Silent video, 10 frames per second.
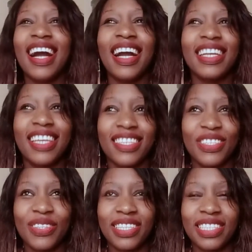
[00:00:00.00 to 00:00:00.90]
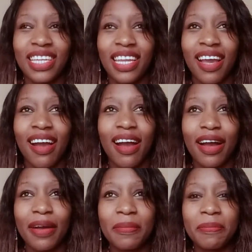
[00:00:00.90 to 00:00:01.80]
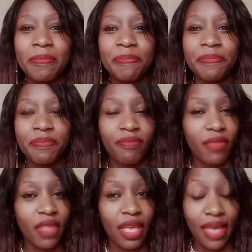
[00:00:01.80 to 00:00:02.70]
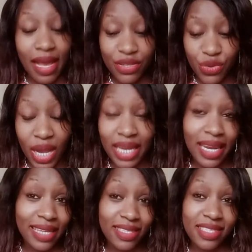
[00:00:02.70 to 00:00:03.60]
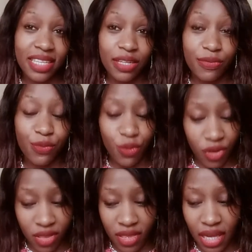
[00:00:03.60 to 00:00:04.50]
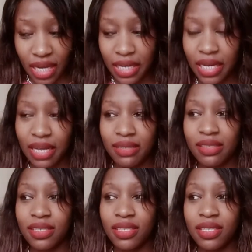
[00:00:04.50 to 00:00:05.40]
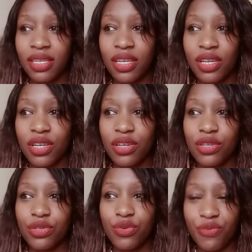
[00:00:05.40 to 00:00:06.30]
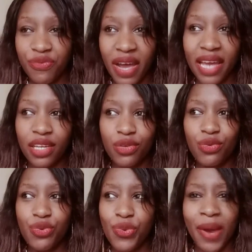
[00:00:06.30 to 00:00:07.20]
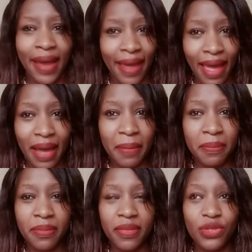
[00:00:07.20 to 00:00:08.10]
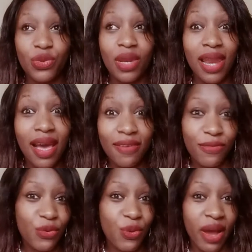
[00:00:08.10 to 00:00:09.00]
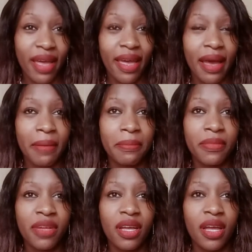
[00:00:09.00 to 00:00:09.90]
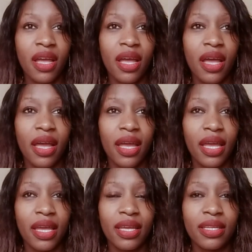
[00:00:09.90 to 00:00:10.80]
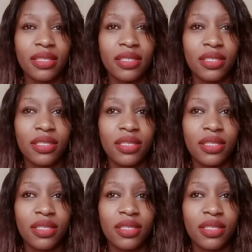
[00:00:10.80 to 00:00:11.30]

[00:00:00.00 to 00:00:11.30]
In case it wasn't clear. Yeah, so I learned self-worth. I learned to value who I am, to love who I am, and